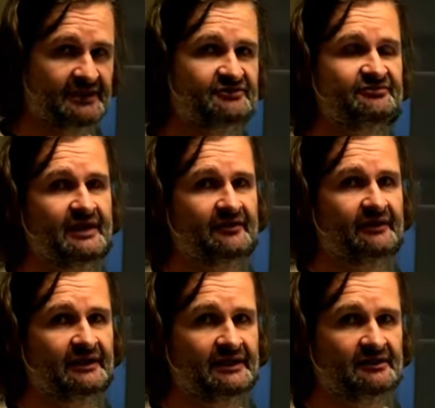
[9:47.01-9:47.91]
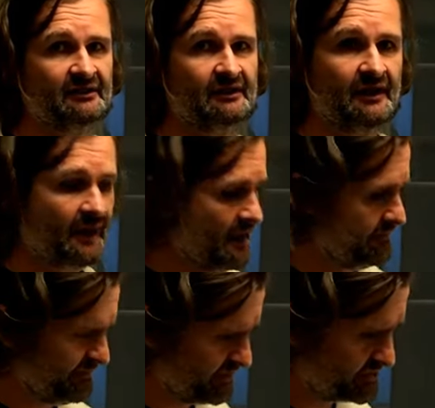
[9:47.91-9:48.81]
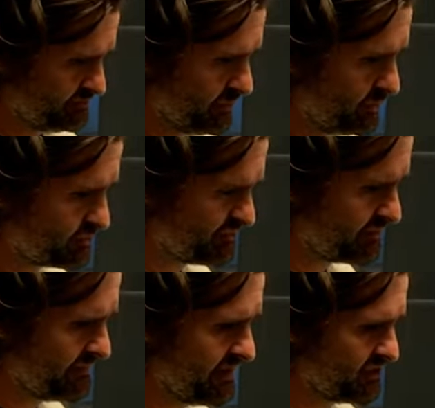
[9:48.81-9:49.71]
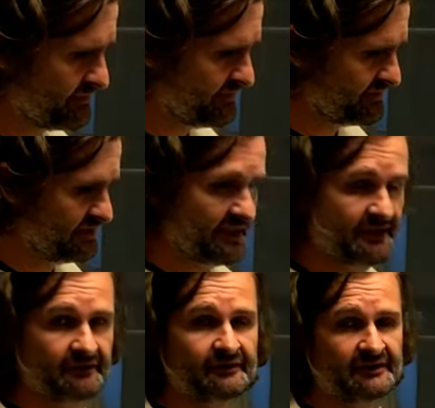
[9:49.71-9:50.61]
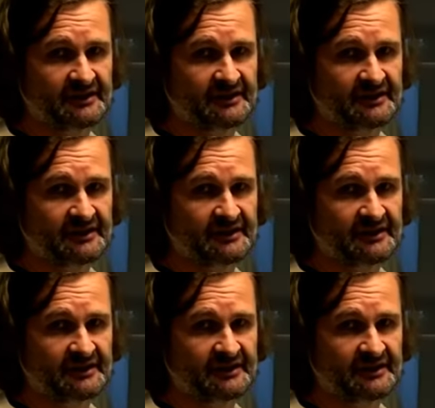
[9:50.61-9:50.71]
It's very little, because most of the makeup of the layer